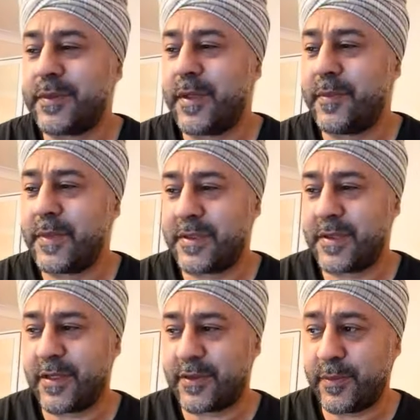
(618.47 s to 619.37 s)
That means
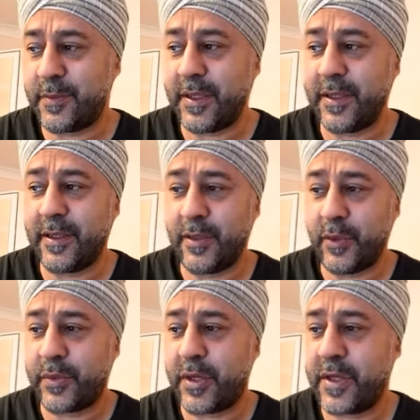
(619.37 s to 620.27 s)
that you buy at a
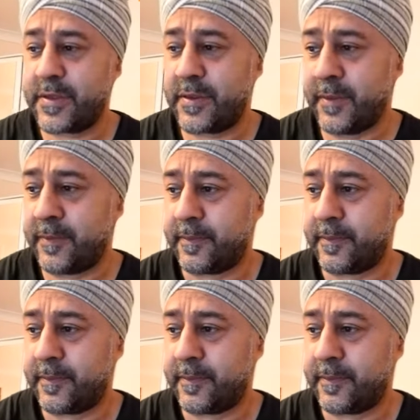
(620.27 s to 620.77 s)
low price.